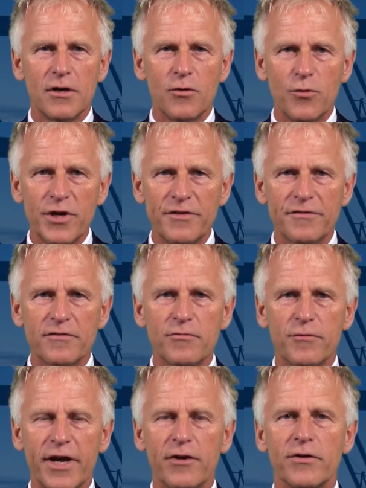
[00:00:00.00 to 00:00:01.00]
recent
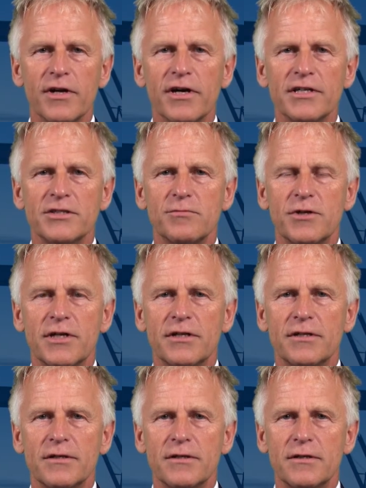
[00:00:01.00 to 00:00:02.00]
recognized one.
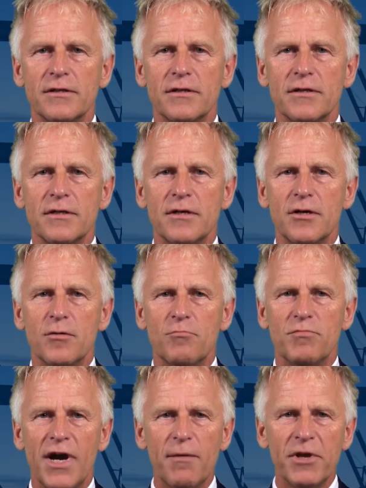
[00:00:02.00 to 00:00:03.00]

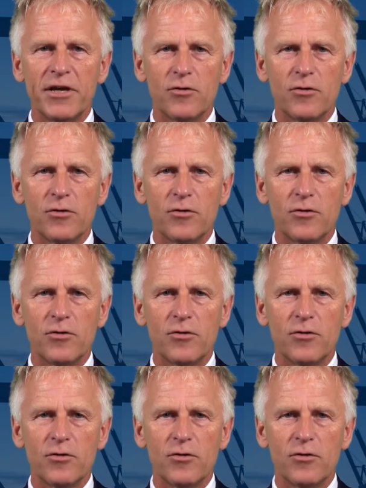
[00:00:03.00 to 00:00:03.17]
Public